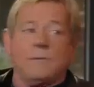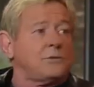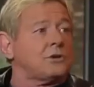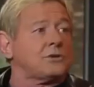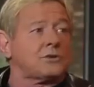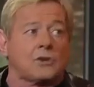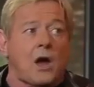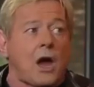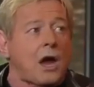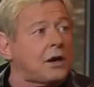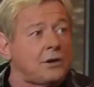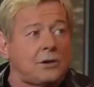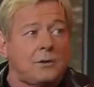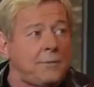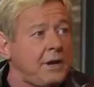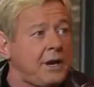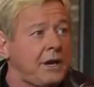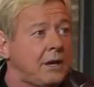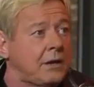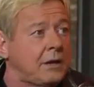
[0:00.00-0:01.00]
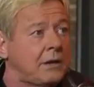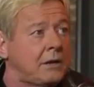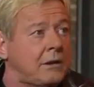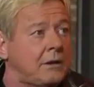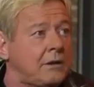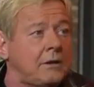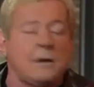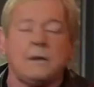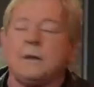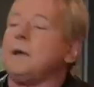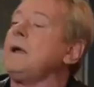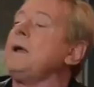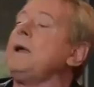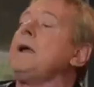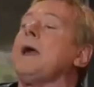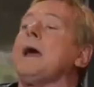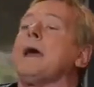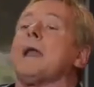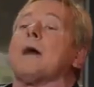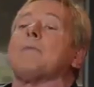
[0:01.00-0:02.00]
Just talking to me. And
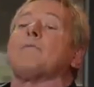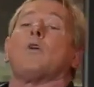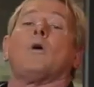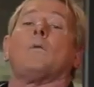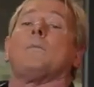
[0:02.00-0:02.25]
I'm